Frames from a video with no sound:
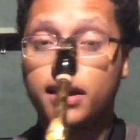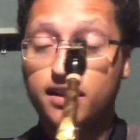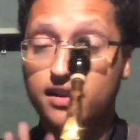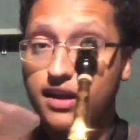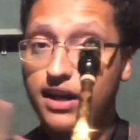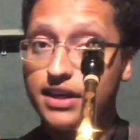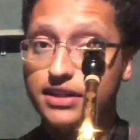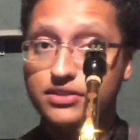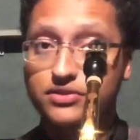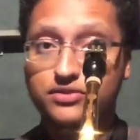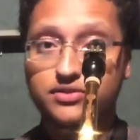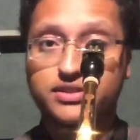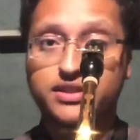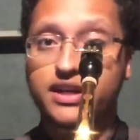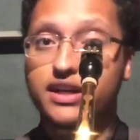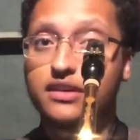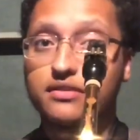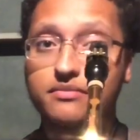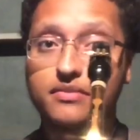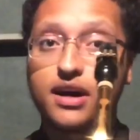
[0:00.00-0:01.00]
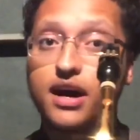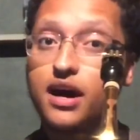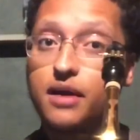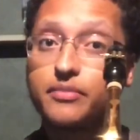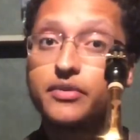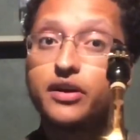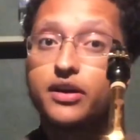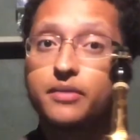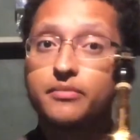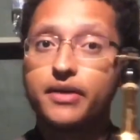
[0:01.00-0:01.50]
classical setup.
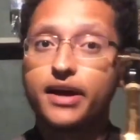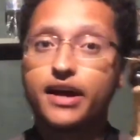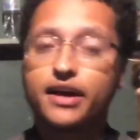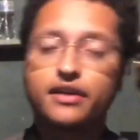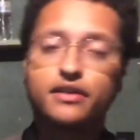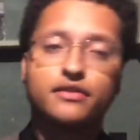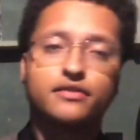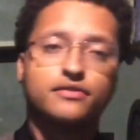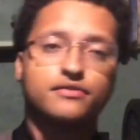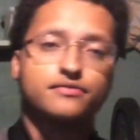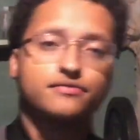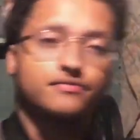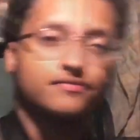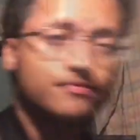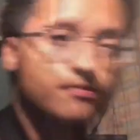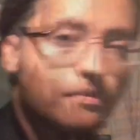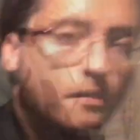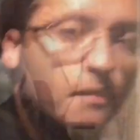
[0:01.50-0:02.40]
I'll be right back. So